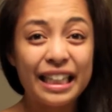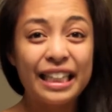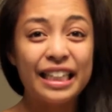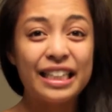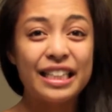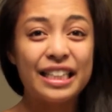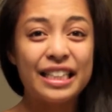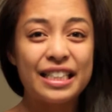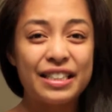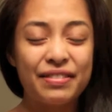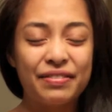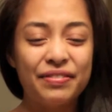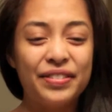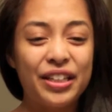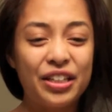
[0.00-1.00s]
and just
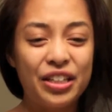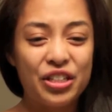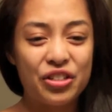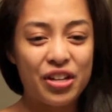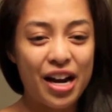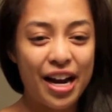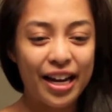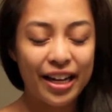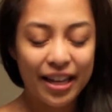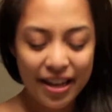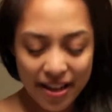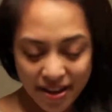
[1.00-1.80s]
very dry.